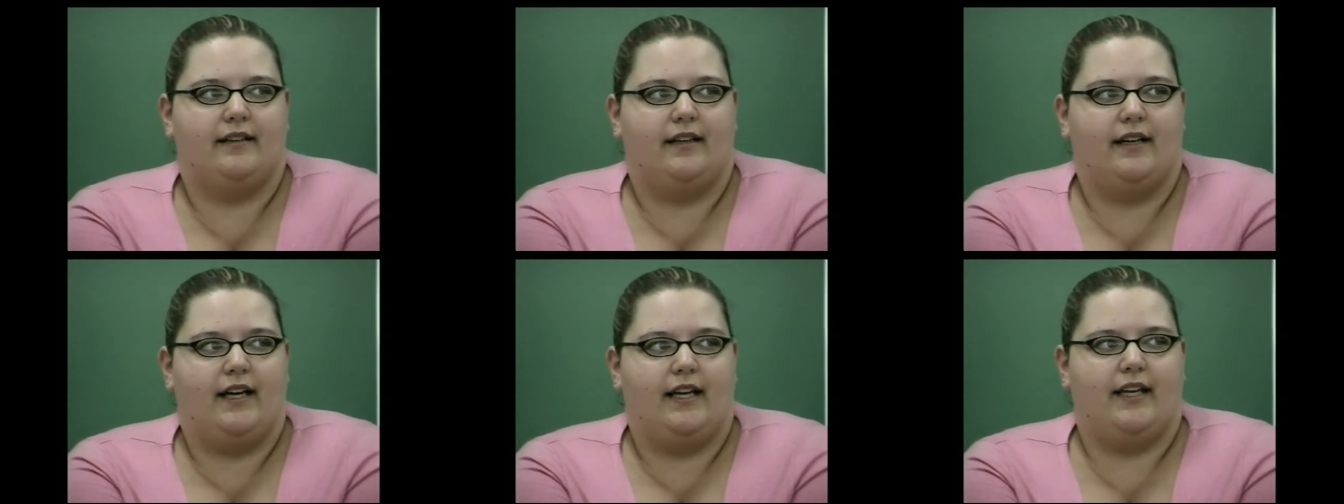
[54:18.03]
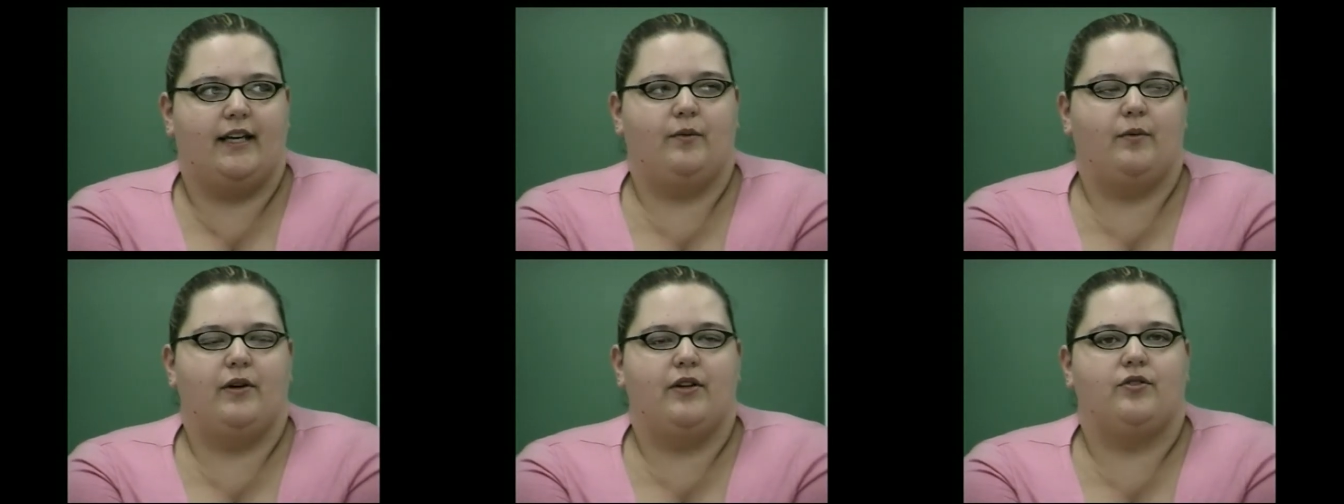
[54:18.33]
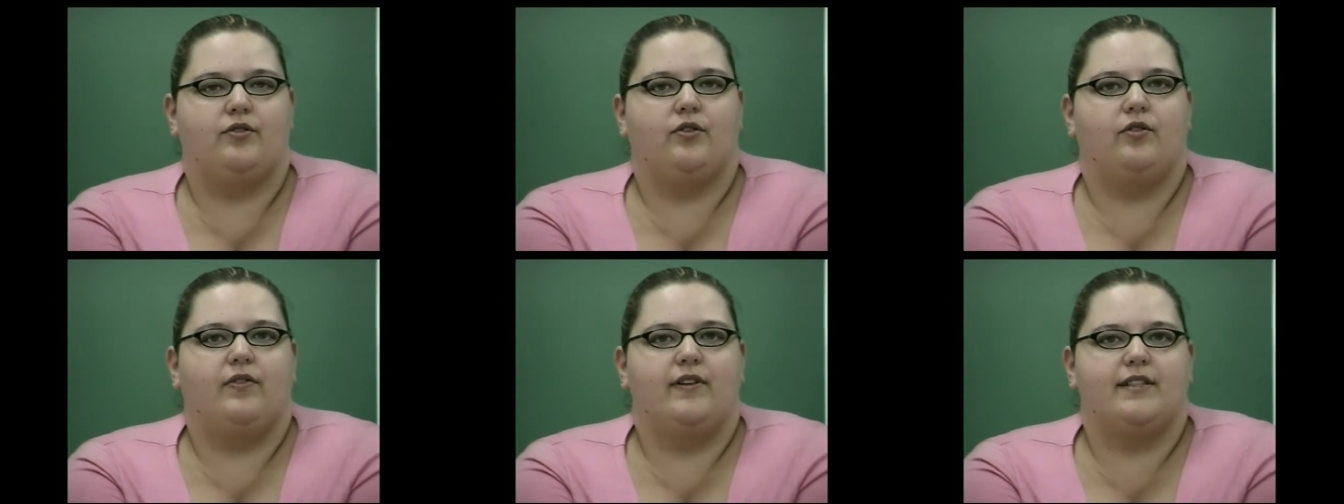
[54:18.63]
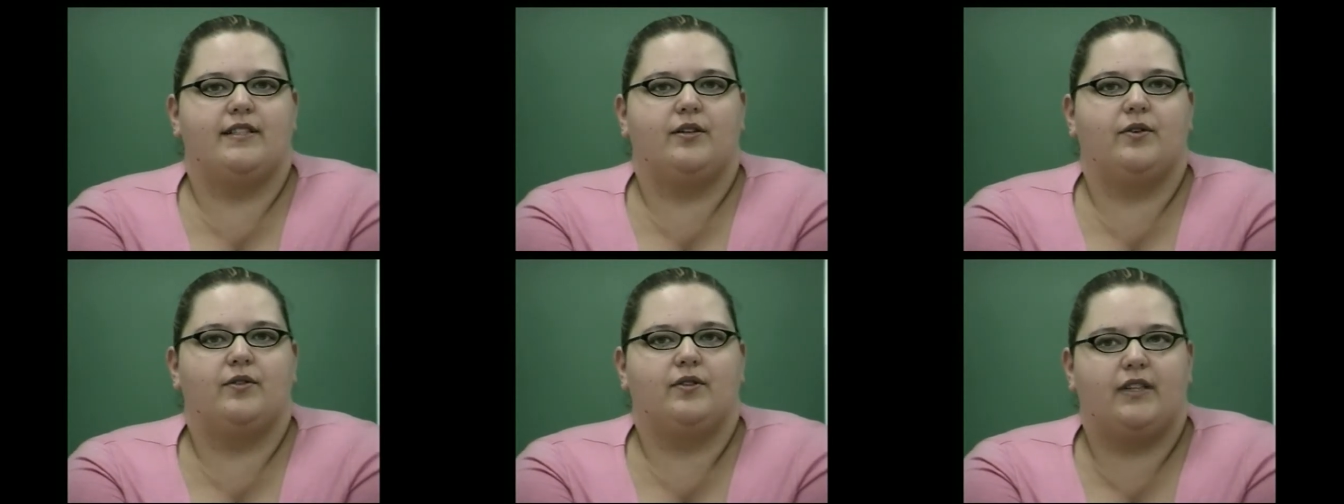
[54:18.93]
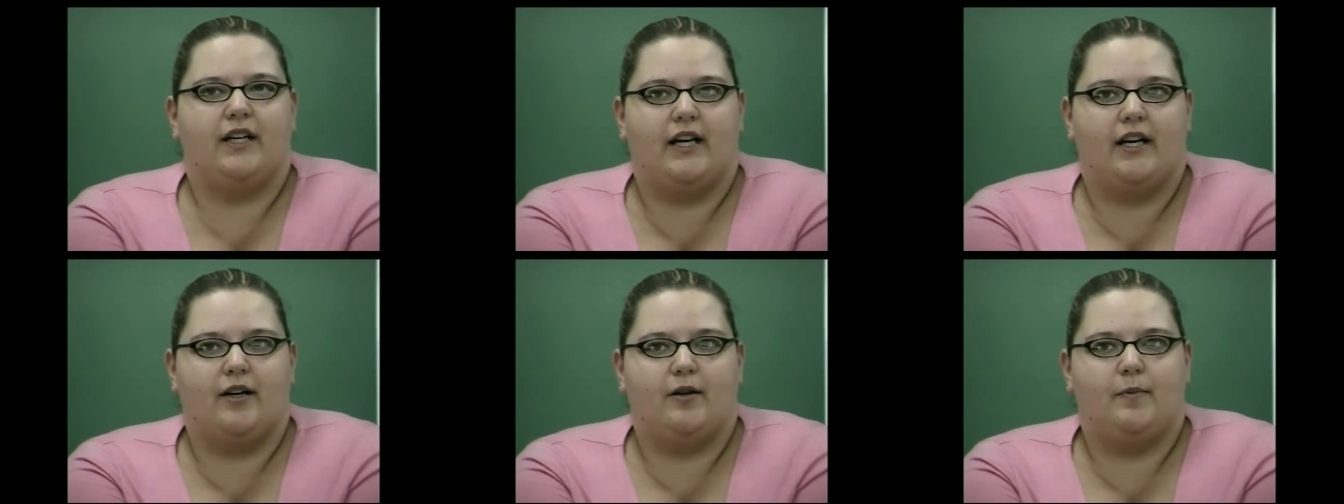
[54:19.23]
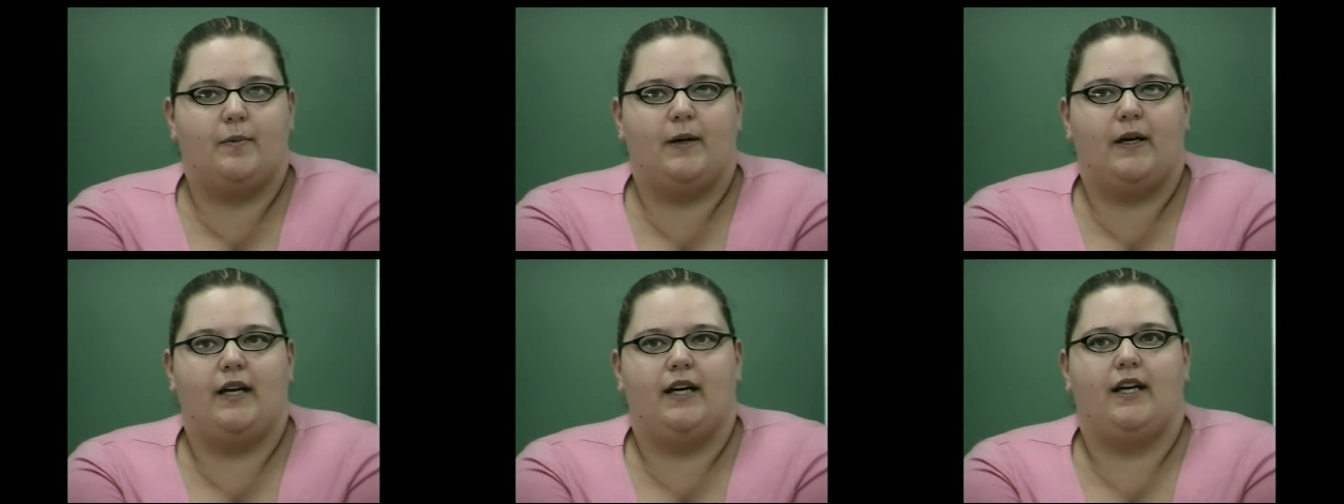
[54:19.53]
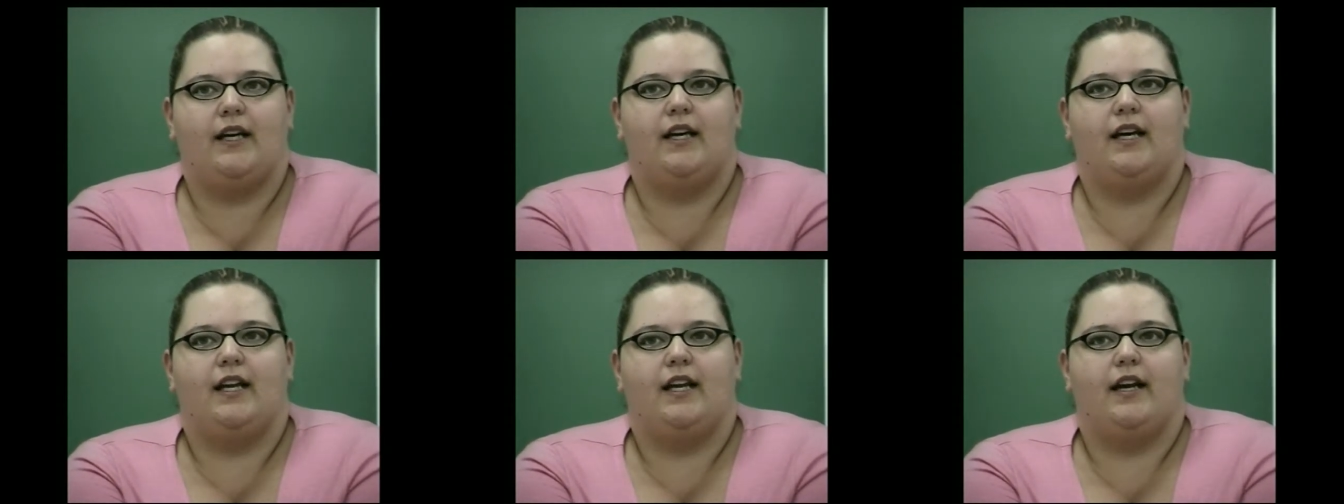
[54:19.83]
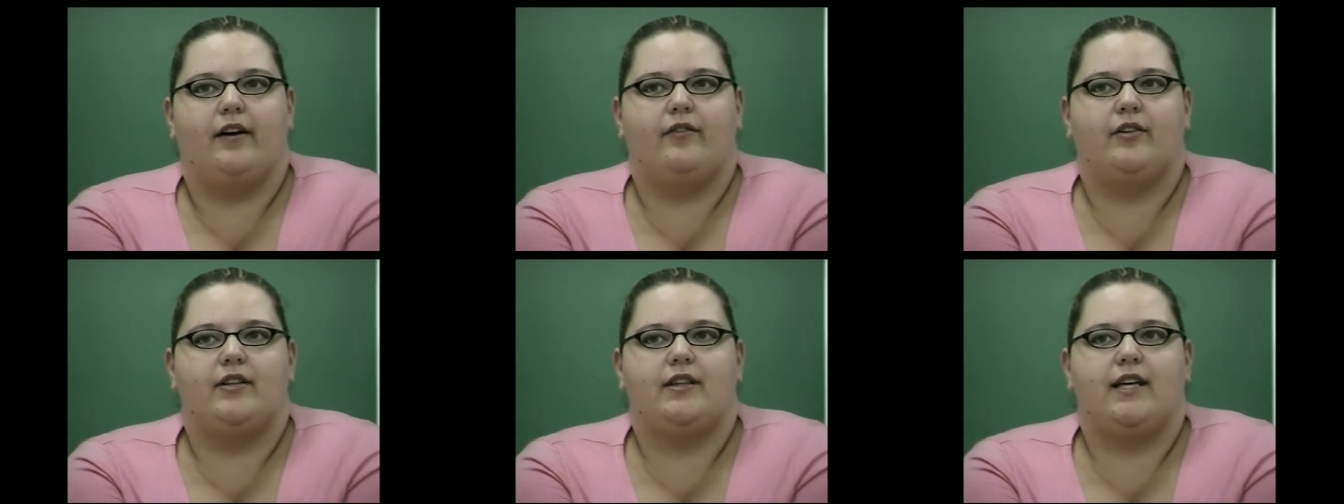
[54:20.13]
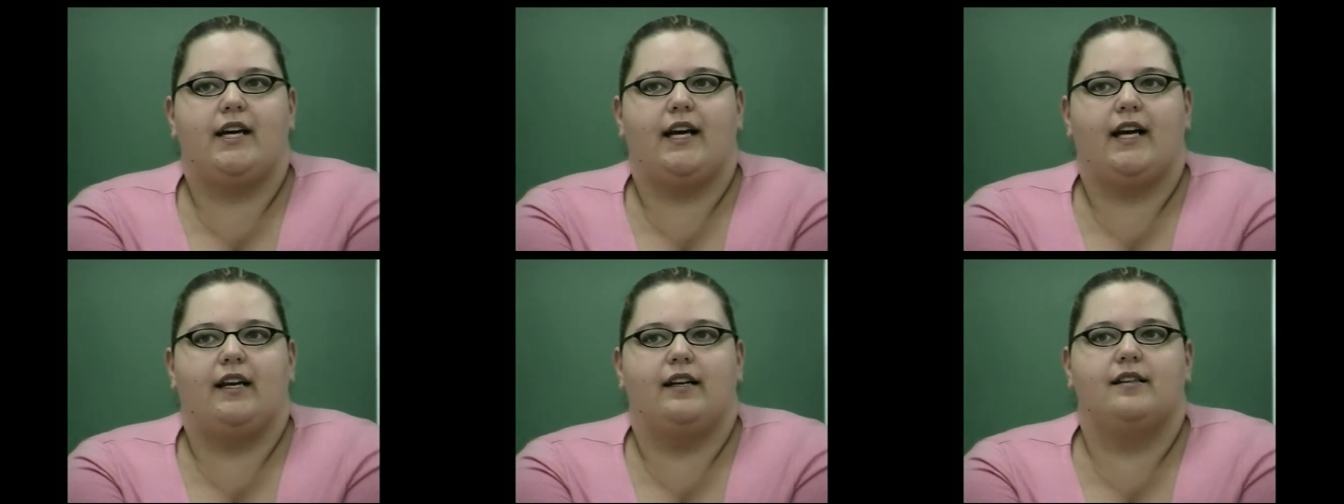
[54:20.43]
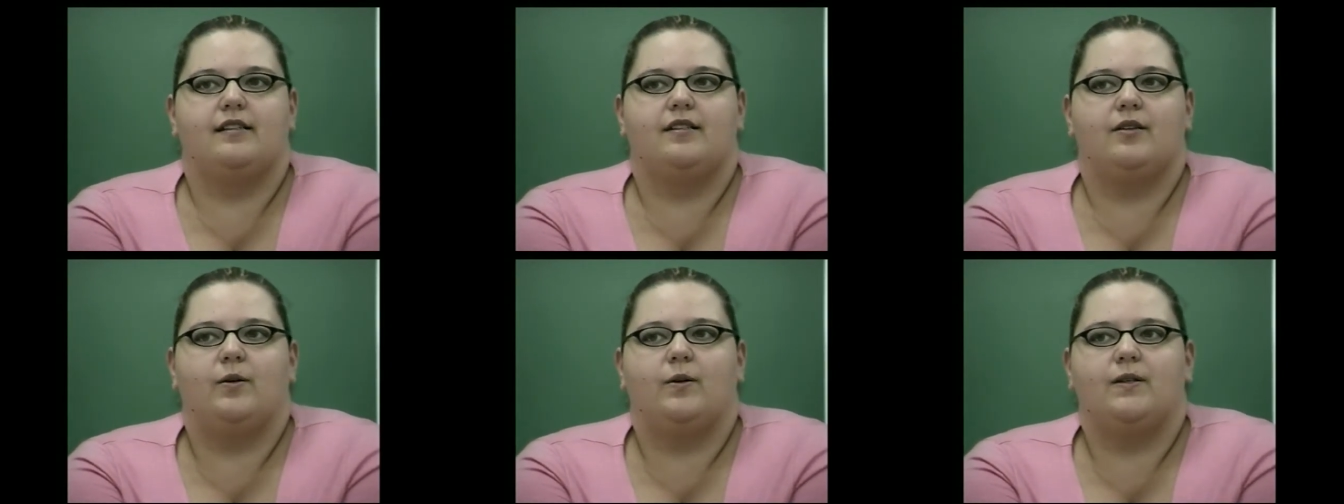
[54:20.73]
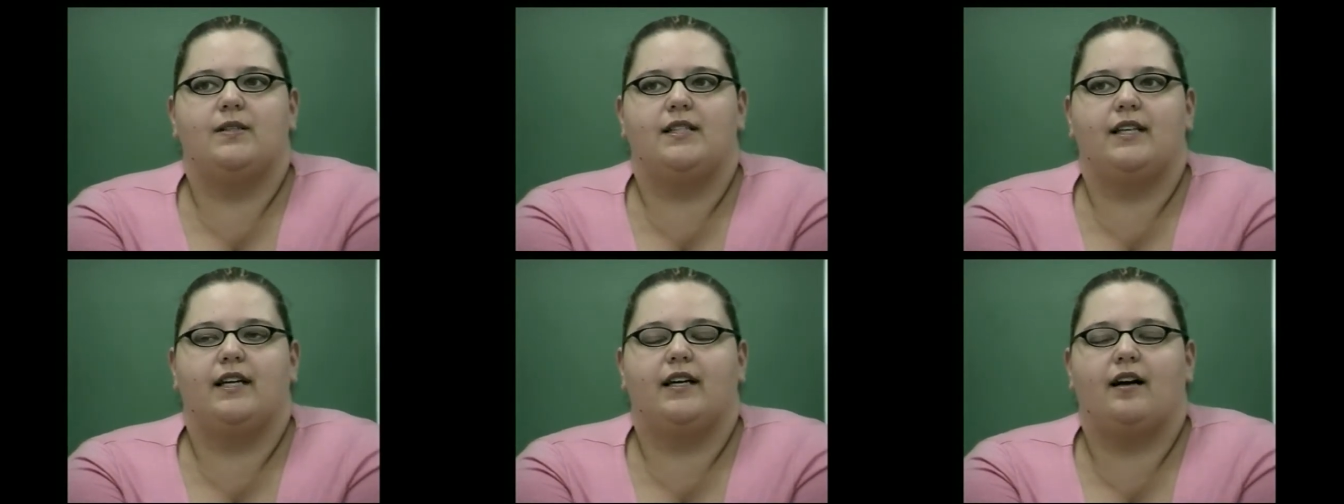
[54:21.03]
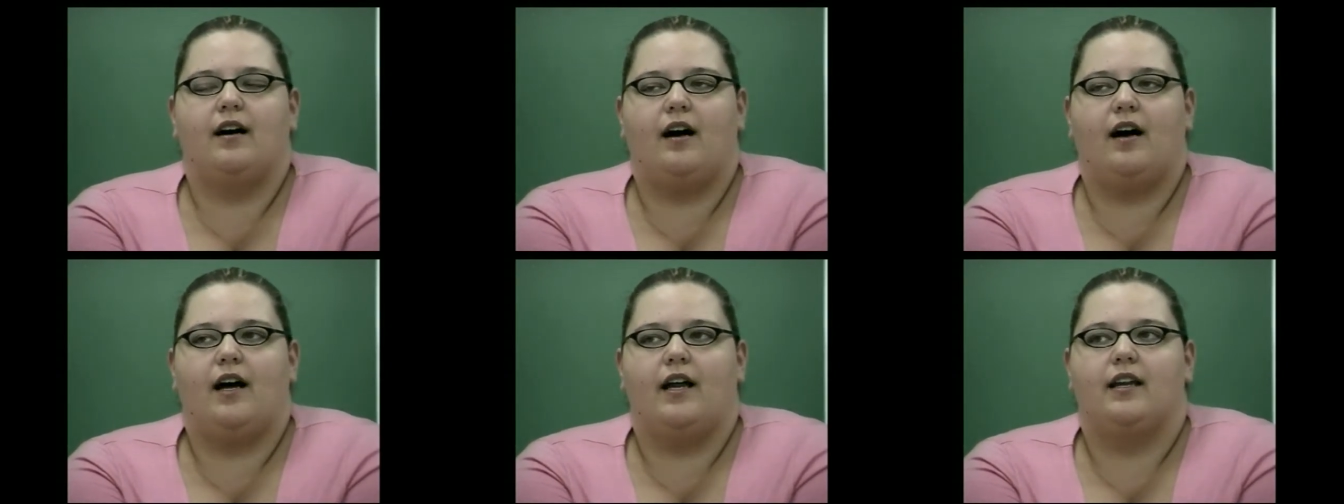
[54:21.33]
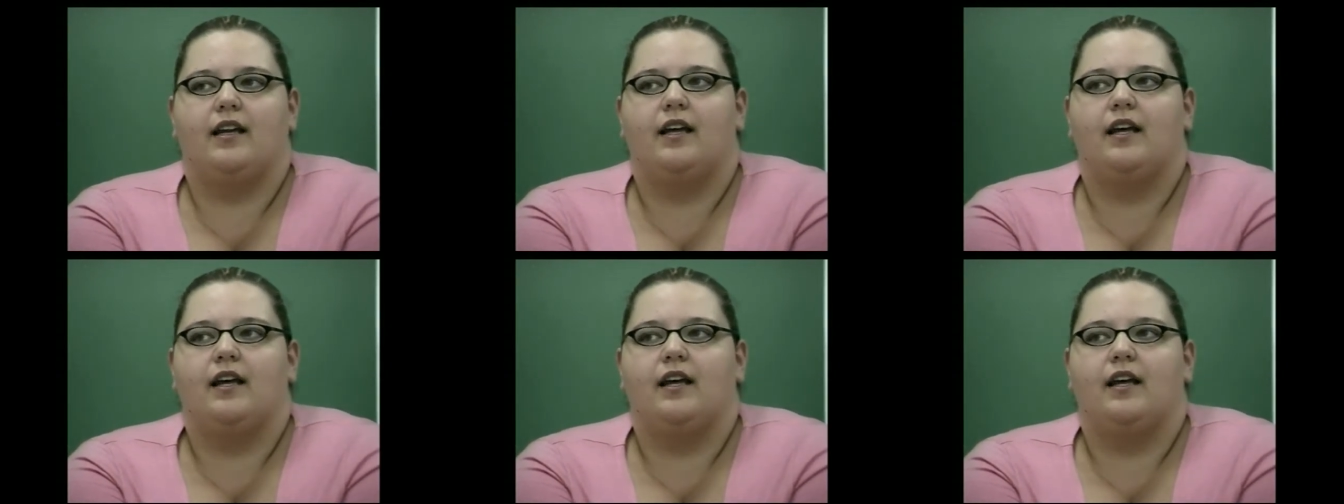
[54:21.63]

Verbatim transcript: and he went through physical therapy and everything, and as soon as he got